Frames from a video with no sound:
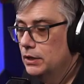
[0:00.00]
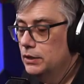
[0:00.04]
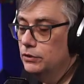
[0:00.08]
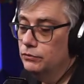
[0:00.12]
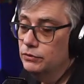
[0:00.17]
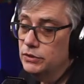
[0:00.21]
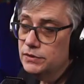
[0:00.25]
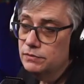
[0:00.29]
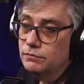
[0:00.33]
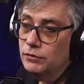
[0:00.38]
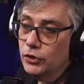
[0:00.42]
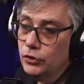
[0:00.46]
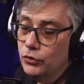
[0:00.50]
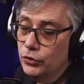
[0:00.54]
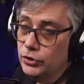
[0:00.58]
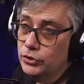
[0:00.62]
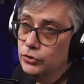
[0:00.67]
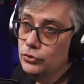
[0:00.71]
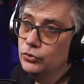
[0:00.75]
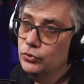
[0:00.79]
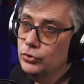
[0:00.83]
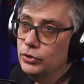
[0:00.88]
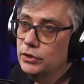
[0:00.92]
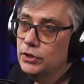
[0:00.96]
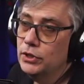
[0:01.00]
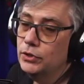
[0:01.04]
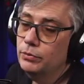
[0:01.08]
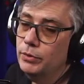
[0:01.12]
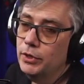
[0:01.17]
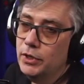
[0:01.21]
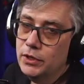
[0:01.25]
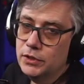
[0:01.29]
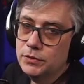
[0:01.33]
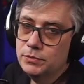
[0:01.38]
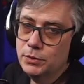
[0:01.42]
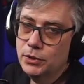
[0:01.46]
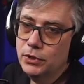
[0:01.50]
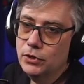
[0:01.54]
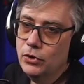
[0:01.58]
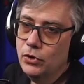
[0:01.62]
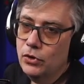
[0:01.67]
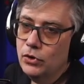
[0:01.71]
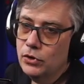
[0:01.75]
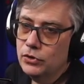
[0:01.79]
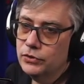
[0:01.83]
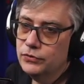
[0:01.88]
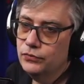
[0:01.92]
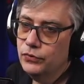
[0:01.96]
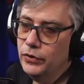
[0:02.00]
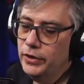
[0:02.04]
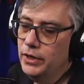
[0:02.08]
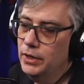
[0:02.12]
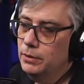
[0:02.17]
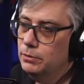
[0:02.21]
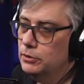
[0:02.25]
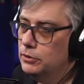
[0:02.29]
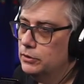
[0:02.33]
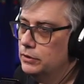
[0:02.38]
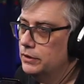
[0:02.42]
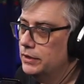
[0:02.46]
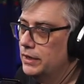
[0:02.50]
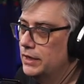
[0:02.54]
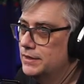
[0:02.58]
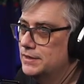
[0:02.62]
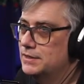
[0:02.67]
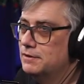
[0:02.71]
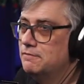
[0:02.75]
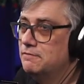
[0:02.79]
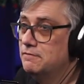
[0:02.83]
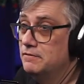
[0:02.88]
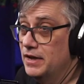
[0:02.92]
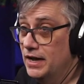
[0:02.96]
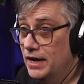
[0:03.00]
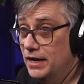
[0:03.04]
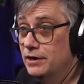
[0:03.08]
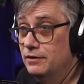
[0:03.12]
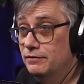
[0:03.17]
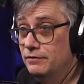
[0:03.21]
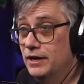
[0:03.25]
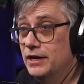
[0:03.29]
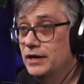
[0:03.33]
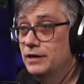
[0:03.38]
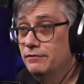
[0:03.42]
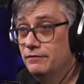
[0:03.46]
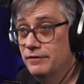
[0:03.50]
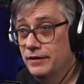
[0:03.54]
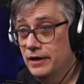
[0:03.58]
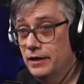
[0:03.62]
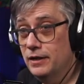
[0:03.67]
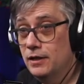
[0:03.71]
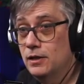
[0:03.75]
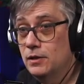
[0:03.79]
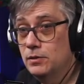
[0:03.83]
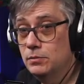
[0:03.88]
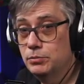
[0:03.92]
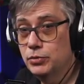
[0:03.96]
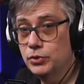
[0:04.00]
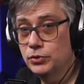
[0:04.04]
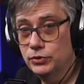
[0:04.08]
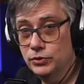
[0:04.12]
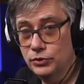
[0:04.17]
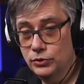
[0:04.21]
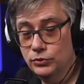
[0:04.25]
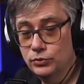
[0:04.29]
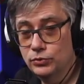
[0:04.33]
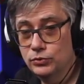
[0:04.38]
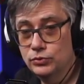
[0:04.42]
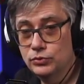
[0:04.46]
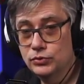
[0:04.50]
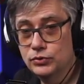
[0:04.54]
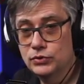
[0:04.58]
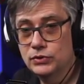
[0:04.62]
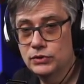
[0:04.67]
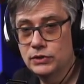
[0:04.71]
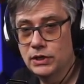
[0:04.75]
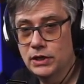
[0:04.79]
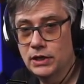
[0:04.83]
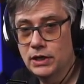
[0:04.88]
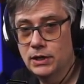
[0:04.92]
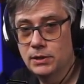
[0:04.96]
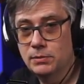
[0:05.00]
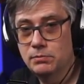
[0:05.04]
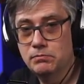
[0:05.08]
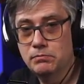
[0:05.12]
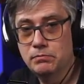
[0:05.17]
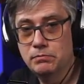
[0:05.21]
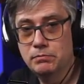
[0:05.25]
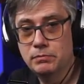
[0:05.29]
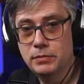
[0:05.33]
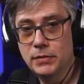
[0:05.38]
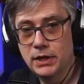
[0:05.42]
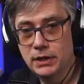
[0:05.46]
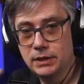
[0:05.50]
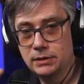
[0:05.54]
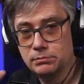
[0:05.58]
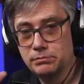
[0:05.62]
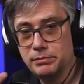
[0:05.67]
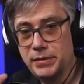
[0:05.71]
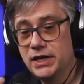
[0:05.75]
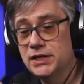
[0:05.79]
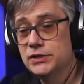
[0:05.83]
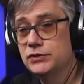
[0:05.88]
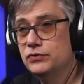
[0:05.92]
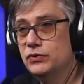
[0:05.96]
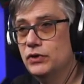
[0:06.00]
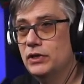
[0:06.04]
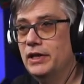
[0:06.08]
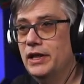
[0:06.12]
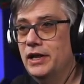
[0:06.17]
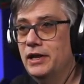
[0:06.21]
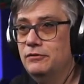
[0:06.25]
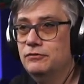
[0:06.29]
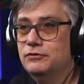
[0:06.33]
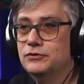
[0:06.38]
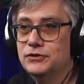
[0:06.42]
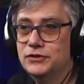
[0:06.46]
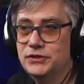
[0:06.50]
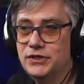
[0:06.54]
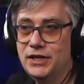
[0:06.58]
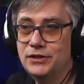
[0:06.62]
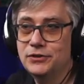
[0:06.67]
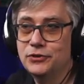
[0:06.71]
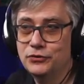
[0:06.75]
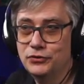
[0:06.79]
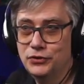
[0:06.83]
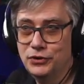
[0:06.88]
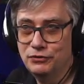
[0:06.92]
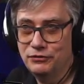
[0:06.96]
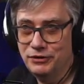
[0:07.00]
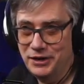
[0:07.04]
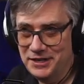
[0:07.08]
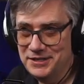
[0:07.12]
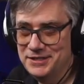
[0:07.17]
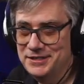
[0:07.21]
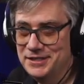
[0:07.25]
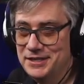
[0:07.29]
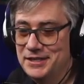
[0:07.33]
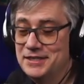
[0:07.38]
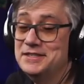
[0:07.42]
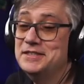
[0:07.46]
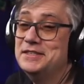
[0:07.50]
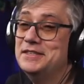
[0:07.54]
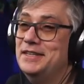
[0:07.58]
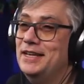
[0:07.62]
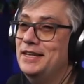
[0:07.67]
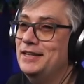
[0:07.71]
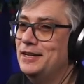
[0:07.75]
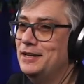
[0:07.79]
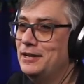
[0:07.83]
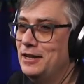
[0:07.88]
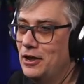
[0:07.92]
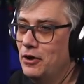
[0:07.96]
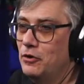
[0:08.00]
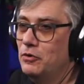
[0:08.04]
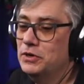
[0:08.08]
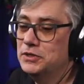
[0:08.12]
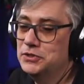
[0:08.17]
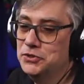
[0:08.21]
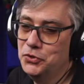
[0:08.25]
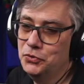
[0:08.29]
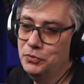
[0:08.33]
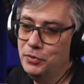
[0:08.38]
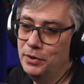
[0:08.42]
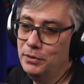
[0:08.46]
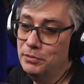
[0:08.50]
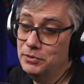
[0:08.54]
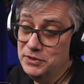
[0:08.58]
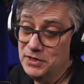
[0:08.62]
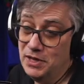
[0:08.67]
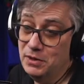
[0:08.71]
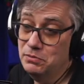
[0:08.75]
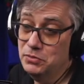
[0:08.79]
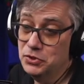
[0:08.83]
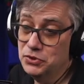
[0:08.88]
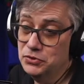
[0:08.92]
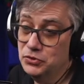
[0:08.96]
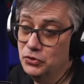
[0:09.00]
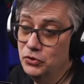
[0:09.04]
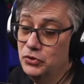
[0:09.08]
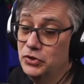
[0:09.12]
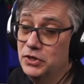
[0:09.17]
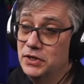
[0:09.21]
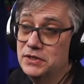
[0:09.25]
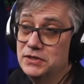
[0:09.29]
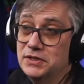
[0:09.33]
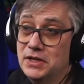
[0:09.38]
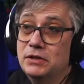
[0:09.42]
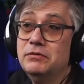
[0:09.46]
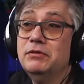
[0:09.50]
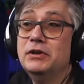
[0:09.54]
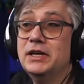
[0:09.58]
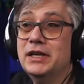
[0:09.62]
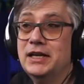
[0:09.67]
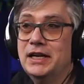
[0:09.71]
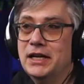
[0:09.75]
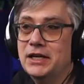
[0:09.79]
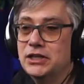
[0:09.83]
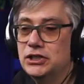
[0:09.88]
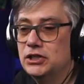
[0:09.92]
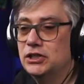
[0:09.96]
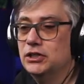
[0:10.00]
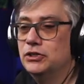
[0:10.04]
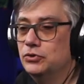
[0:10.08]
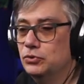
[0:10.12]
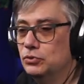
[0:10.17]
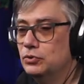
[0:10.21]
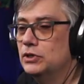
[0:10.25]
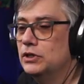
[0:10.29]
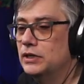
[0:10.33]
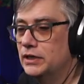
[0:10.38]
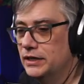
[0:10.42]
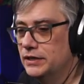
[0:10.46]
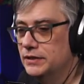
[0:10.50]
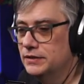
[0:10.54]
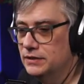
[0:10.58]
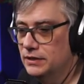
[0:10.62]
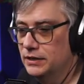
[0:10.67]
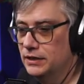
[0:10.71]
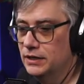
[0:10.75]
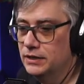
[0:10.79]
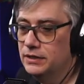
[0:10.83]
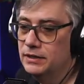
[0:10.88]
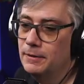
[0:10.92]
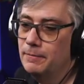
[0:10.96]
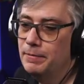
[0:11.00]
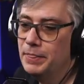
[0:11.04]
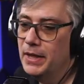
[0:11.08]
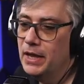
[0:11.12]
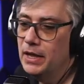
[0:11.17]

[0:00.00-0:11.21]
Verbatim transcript: The reason we're going to do it that way is because for Ableton there is a very, very well produced um, Max for Live set of devices that allow us to work with ambisonics, and we can actually utilize that.